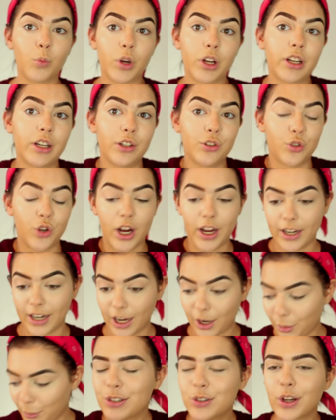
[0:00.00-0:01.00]
we're gonna try it
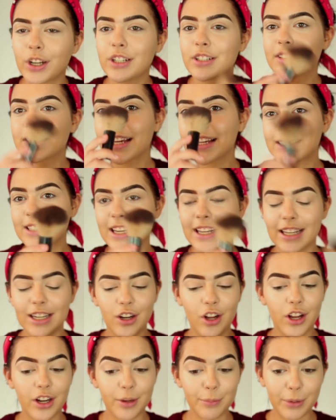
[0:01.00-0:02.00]
out. So I just like taking
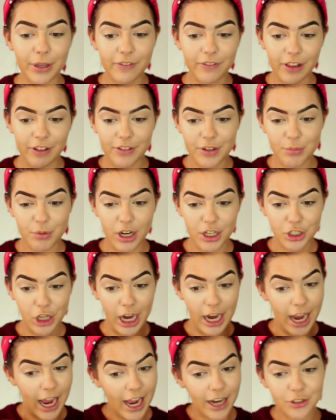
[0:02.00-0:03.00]
it on a big fluffy brush.
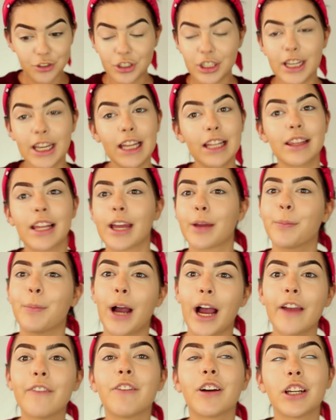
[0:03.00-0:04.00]
I actually, like,
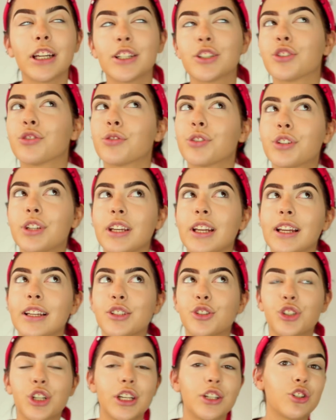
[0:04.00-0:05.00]
my foundation routine
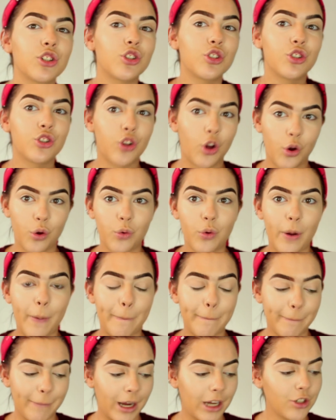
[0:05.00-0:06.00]
has changed so
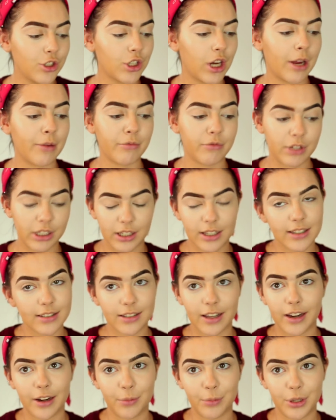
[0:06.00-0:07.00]
much. I'm really
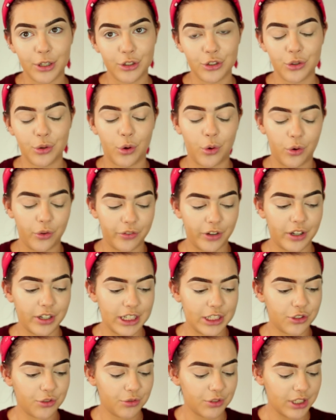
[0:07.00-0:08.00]
excited. I'm gonna do a whole
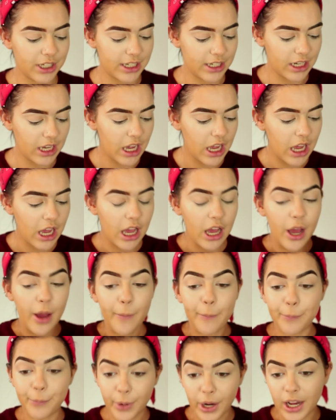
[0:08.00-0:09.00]
foundation routine.
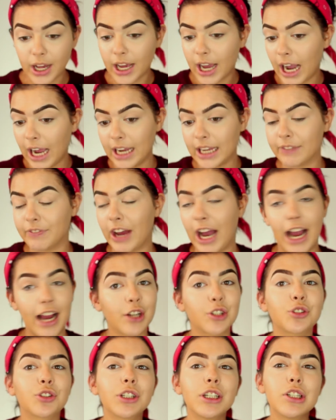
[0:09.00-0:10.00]
But I've
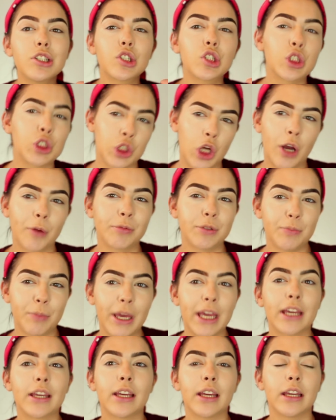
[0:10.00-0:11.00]
actually stopped
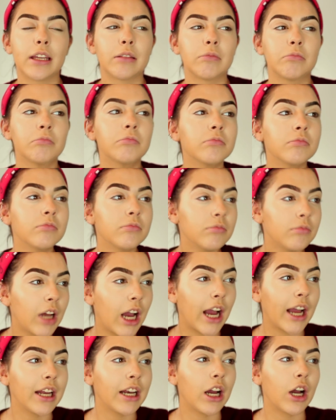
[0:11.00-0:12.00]
baking.
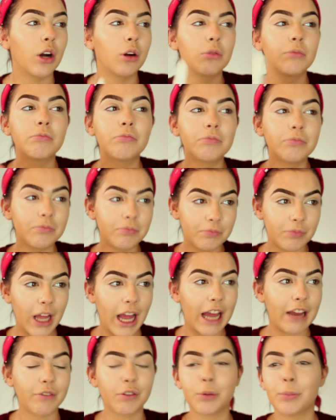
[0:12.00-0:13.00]
I know.
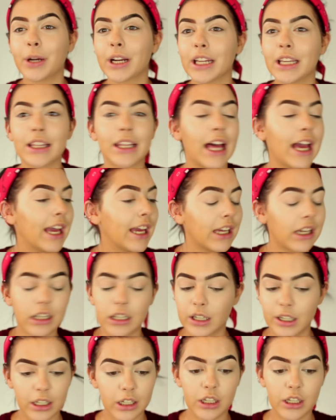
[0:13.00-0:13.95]
Everybody, like,